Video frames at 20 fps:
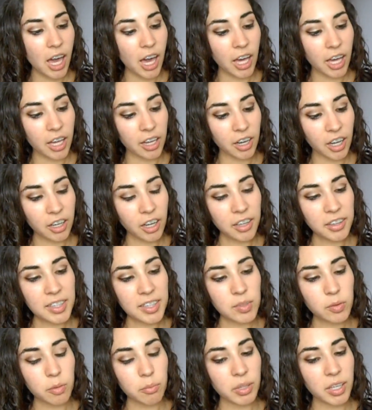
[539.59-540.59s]
And I got
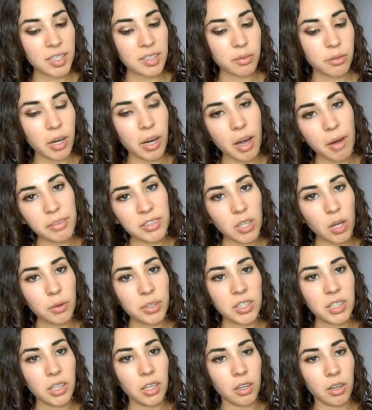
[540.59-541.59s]
this one because I was
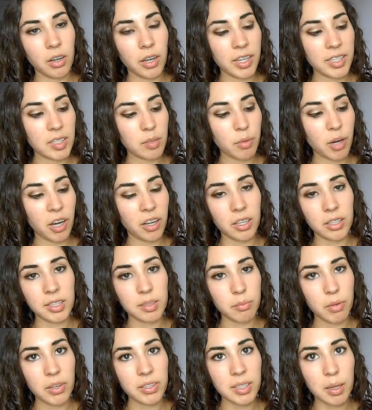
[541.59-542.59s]
always curious about it.
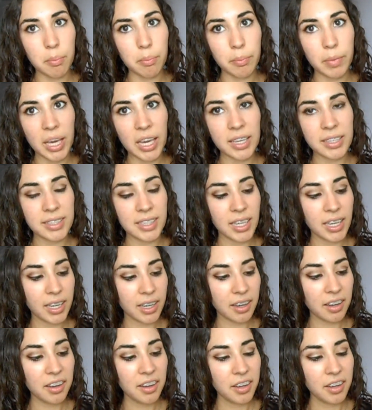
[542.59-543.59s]
It smells amazing.